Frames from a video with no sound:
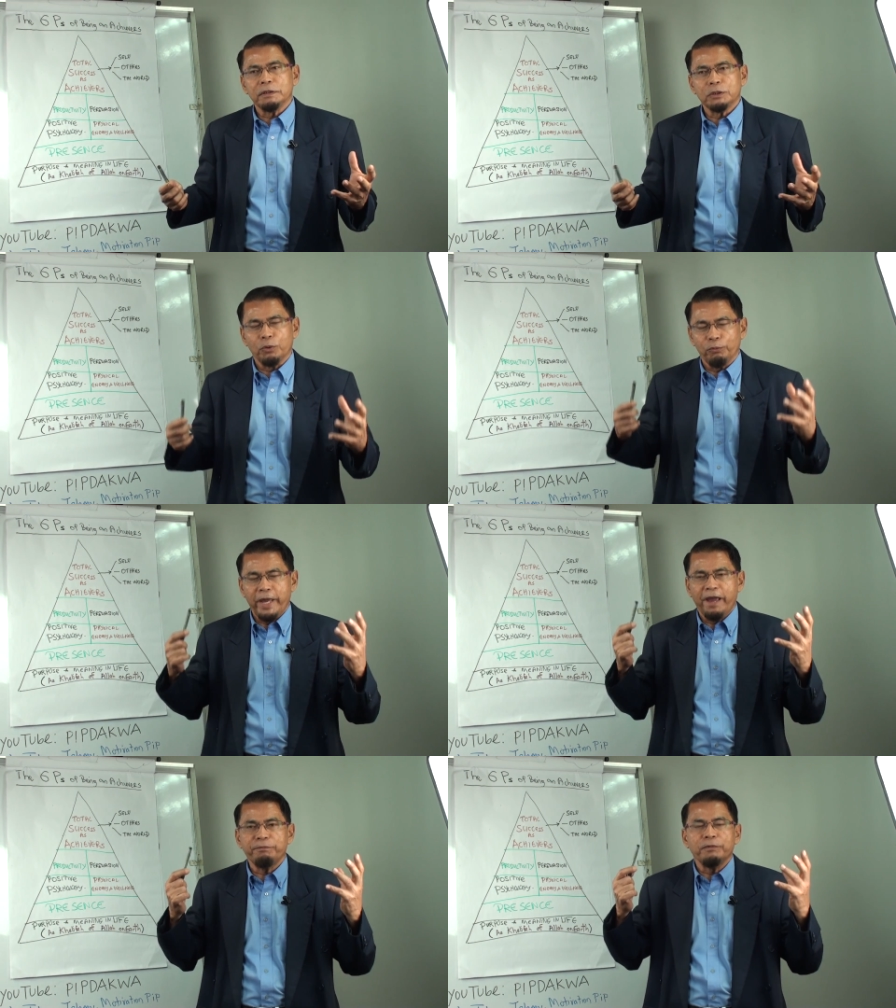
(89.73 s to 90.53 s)
So we
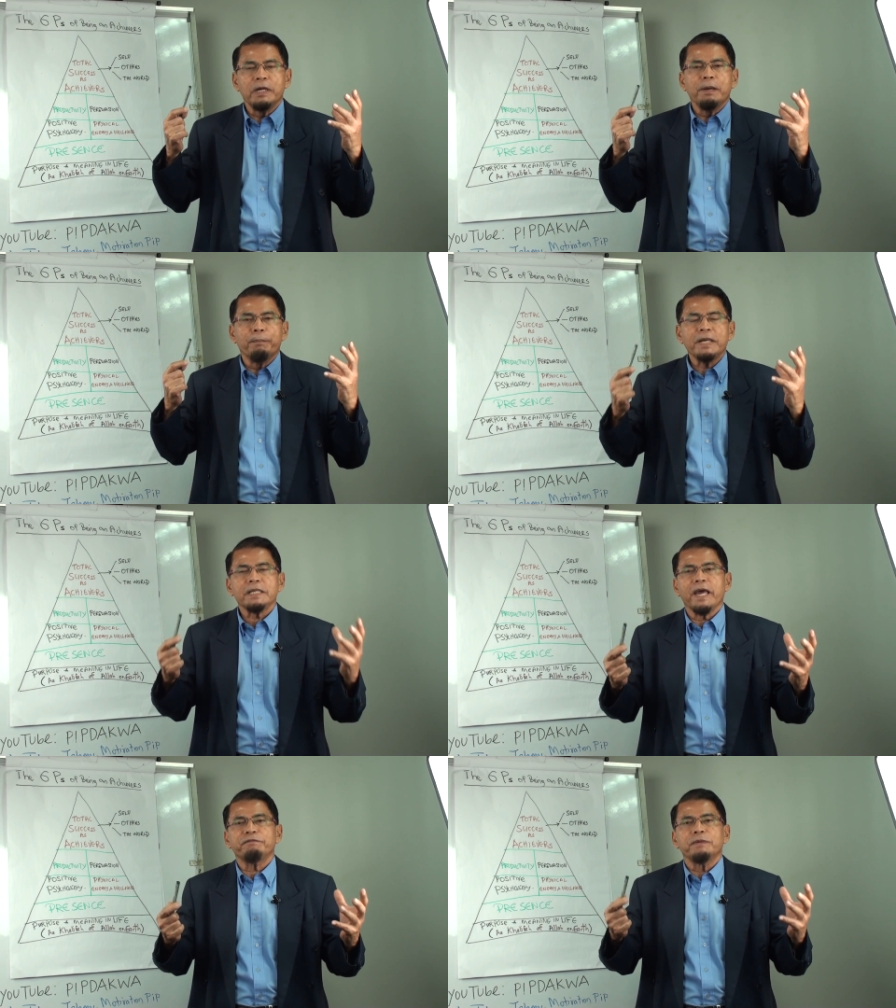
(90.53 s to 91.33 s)
have
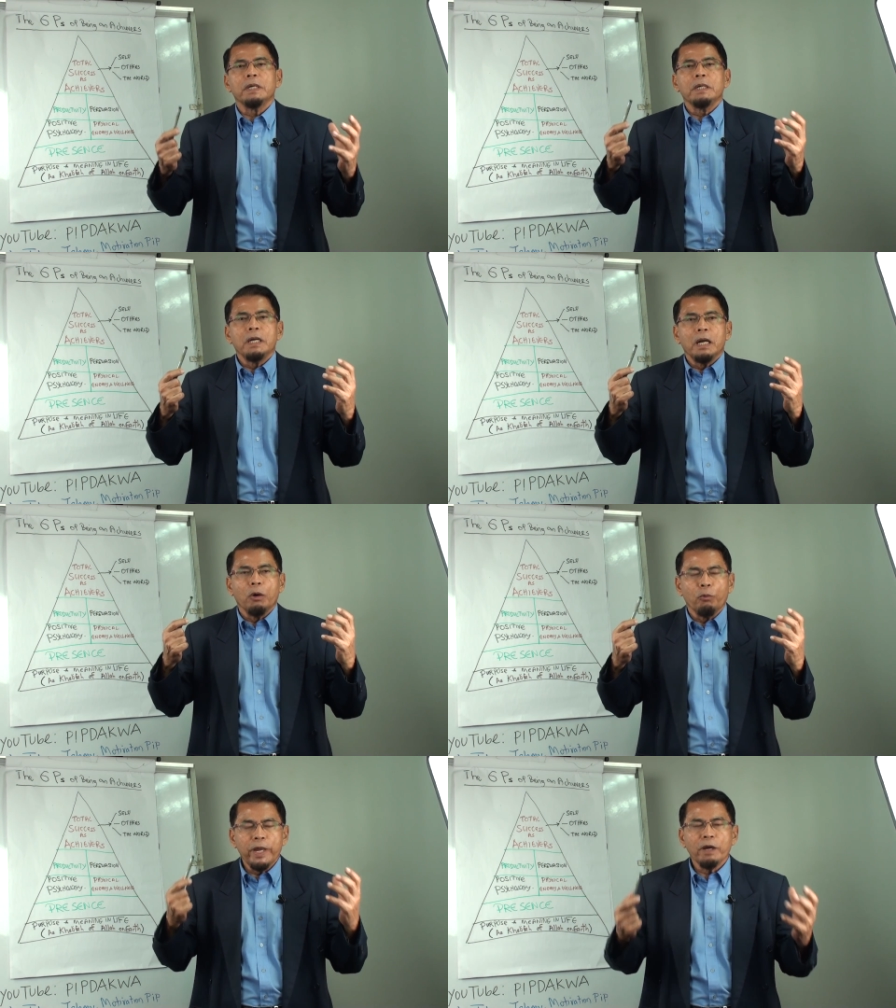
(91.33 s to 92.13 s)
must have
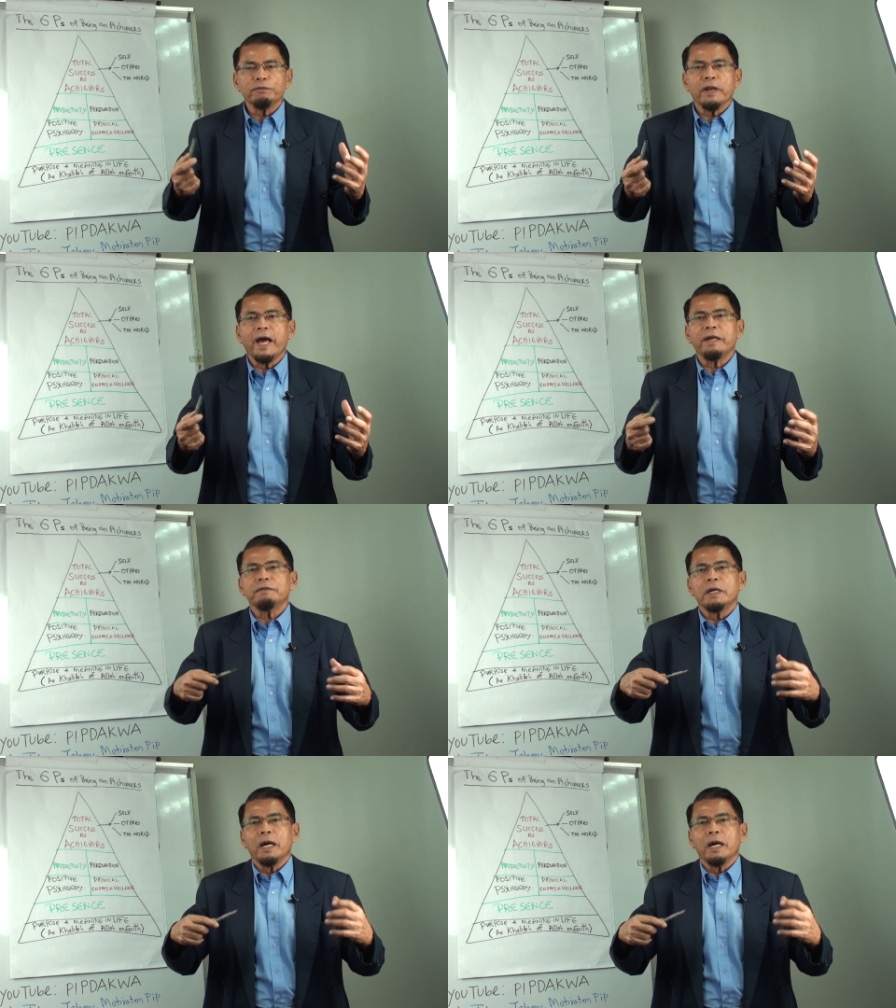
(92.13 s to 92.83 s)
a way of life,